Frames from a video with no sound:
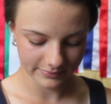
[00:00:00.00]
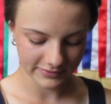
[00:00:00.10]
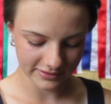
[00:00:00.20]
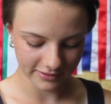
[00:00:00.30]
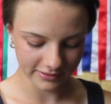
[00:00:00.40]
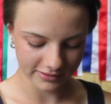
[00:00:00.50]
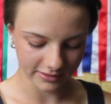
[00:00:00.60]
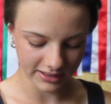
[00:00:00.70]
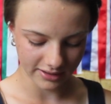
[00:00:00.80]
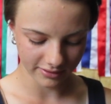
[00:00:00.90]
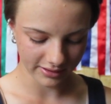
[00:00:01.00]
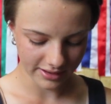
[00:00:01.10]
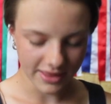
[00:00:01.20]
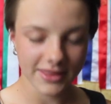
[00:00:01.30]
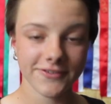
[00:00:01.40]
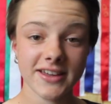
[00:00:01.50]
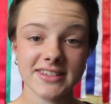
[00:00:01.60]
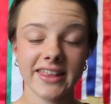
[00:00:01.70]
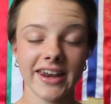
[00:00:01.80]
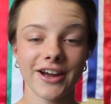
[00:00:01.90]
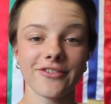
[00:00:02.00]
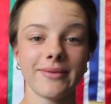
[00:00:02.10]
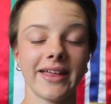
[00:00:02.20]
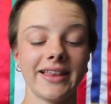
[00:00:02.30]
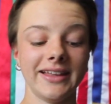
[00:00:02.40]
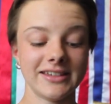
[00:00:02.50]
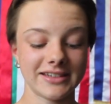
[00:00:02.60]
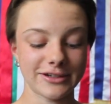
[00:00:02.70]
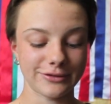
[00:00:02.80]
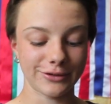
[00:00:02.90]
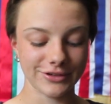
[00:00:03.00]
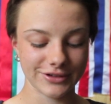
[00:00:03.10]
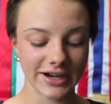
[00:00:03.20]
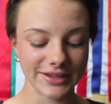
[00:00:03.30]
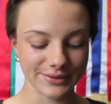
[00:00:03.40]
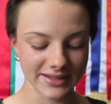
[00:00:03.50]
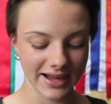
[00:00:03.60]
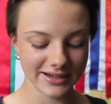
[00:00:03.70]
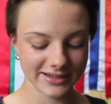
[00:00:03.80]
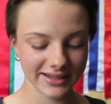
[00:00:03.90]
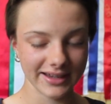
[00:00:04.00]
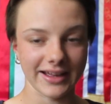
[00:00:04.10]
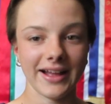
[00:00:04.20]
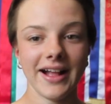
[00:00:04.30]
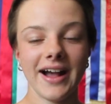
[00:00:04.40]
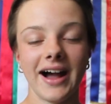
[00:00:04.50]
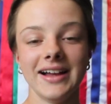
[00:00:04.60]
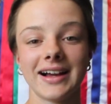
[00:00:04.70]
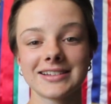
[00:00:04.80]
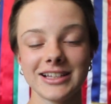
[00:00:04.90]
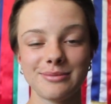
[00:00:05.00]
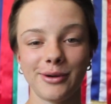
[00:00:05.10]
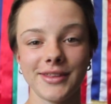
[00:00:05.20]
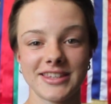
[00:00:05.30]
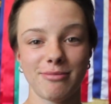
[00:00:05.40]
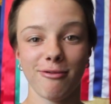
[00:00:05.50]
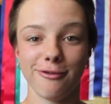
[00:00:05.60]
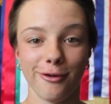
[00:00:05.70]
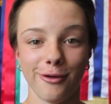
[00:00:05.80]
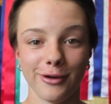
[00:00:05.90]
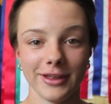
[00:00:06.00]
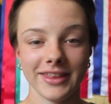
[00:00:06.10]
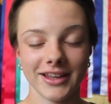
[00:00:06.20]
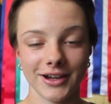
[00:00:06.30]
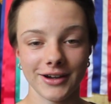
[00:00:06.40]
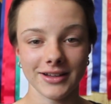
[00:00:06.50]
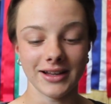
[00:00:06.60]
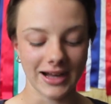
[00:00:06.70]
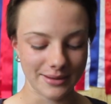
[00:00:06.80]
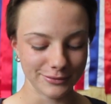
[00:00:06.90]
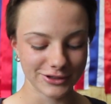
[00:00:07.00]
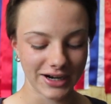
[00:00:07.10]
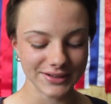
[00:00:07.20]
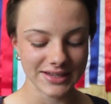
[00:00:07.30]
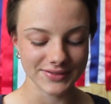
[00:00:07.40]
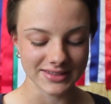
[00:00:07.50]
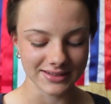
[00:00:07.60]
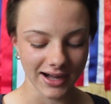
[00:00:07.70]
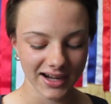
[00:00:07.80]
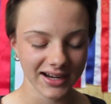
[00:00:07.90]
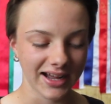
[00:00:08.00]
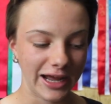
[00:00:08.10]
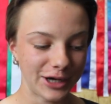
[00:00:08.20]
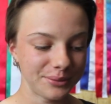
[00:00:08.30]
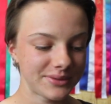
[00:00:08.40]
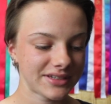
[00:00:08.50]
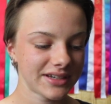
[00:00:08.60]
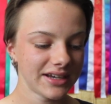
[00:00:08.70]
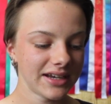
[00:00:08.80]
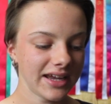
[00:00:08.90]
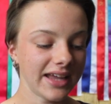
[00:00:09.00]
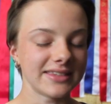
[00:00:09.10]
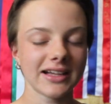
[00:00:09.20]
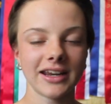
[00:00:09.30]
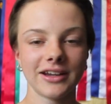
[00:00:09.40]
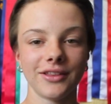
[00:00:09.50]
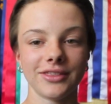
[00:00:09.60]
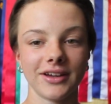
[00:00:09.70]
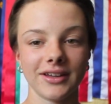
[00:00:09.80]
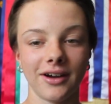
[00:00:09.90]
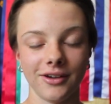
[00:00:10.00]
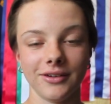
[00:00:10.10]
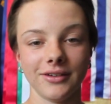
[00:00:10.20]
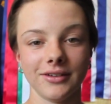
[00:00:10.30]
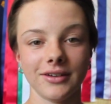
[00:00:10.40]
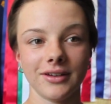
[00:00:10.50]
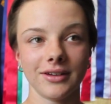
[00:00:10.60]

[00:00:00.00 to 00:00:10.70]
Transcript: it's got dog hair on it. The first thing that I got from Adelaide International Horse Trials was actually, I actually bought this before the um, trials even started. I helped, it started on th on